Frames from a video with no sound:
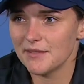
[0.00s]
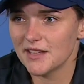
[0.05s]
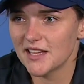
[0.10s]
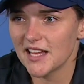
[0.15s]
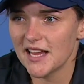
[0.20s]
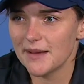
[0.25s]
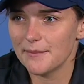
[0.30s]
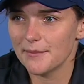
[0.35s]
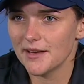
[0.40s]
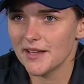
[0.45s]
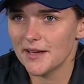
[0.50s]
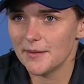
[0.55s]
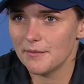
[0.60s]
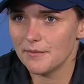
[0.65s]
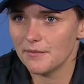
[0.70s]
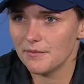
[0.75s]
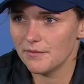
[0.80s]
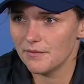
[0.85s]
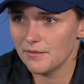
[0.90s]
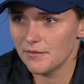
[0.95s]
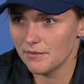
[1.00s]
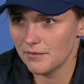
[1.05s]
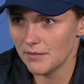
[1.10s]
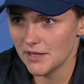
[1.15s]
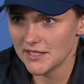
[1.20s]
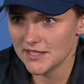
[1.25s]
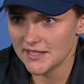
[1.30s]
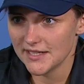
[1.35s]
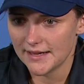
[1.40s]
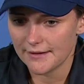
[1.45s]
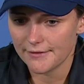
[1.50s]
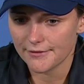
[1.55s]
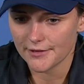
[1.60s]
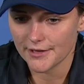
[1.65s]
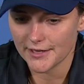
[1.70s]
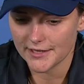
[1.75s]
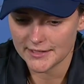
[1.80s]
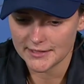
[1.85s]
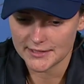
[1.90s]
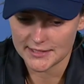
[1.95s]
The game plan myself
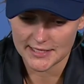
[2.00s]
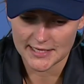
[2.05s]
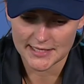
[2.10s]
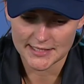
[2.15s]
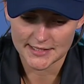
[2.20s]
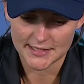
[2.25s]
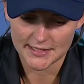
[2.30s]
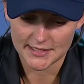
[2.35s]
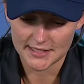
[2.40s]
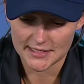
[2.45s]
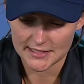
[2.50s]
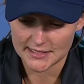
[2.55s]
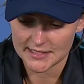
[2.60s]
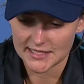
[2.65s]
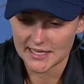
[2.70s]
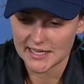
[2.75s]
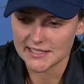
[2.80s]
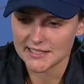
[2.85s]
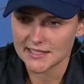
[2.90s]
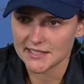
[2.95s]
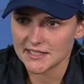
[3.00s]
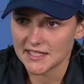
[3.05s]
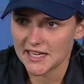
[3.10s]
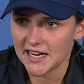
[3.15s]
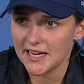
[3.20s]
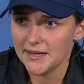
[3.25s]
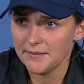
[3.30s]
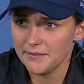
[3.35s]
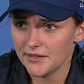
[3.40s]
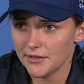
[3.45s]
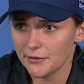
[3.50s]
kind of stays the same.